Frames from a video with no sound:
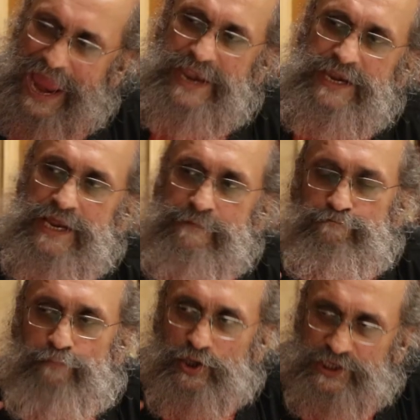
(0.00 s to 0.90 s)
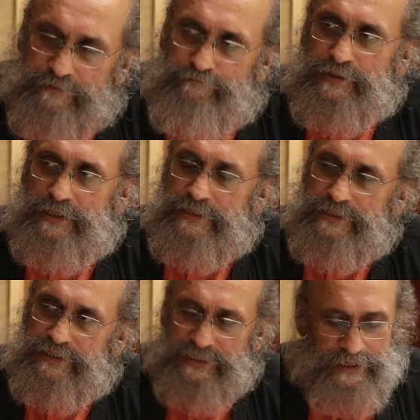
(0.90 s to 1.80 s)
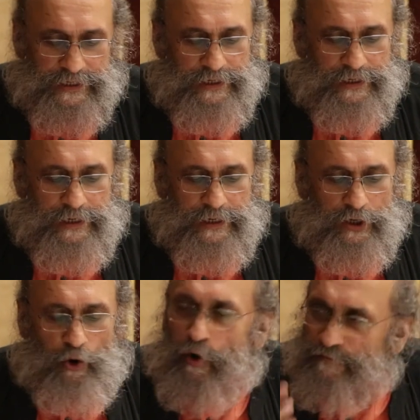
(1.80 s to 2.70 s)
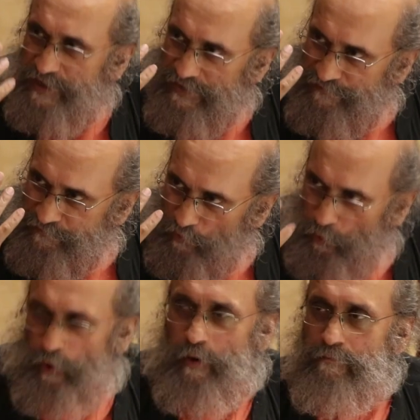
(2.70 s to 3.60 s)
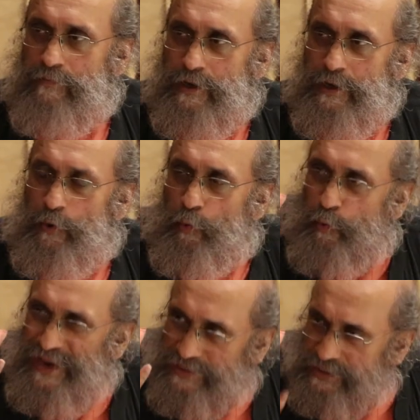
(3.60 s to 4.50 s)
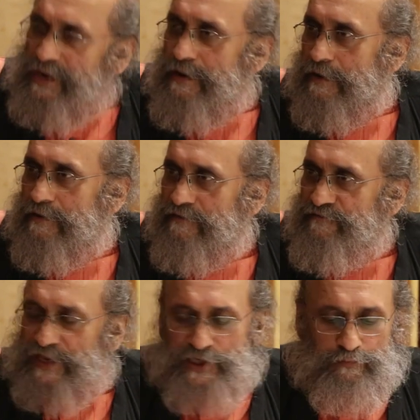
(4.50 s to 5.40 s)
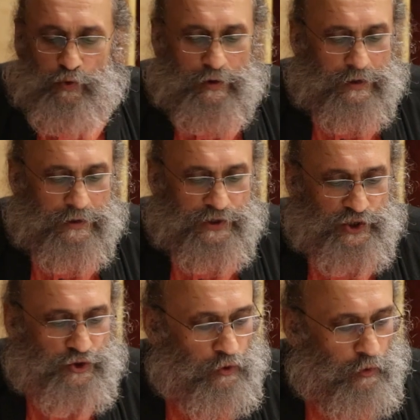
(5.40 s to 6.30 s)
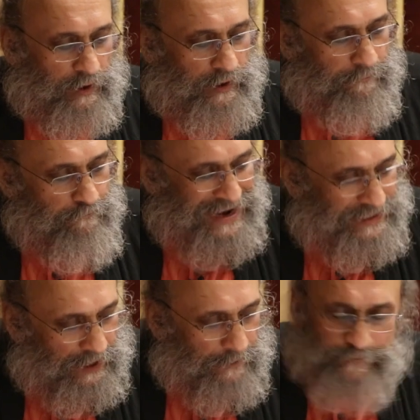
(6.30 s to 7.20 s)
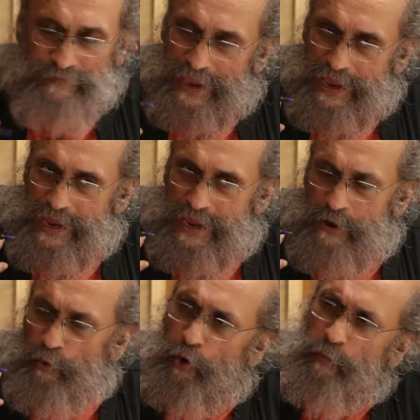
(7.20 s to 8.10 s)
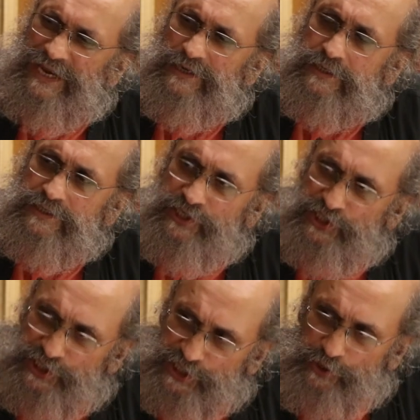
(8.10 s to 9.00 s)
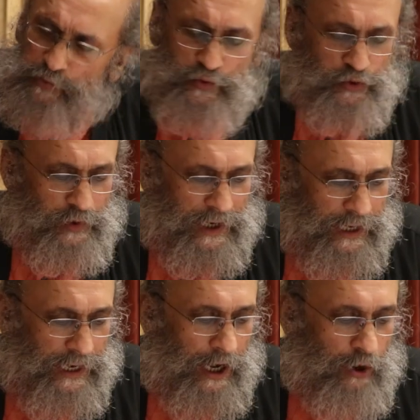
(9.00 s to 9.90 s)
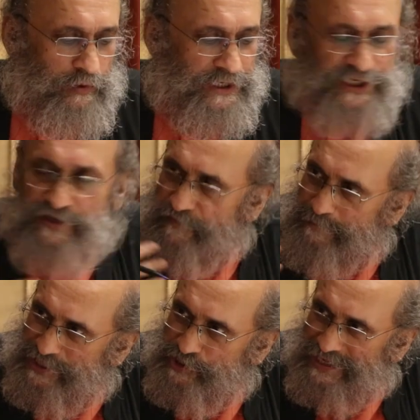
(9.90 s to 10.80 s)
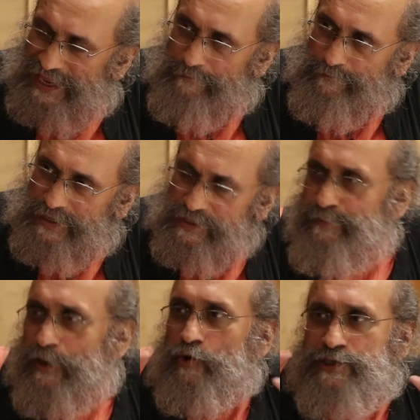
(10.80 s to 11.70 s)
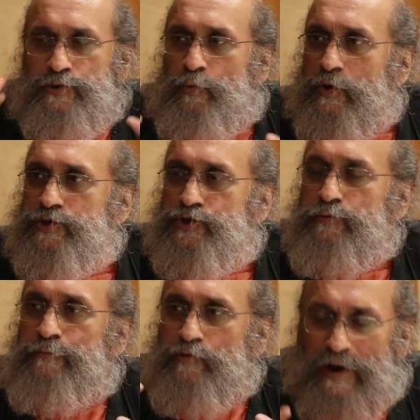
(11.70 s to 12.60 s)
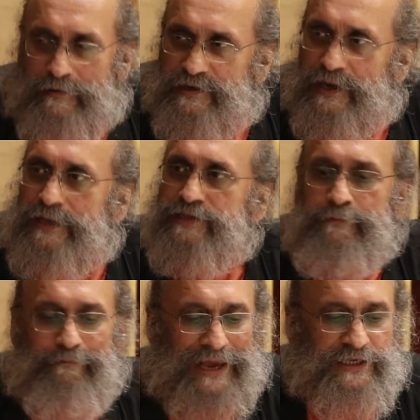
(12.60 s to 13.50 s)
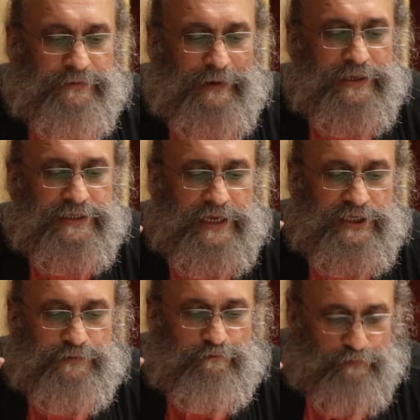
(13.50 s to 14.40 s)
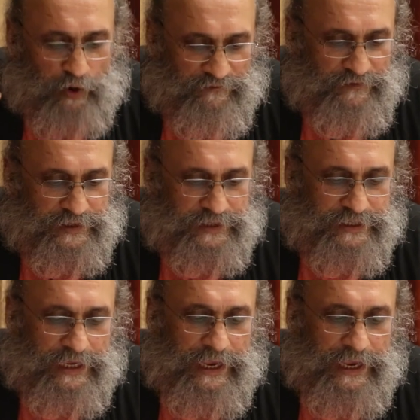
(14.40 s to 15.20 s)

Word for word: any possibility of reform within Facebook stroke Meta? Or will it continue to allow disinformation campaigns because it wants to prioritize and maximize its profits?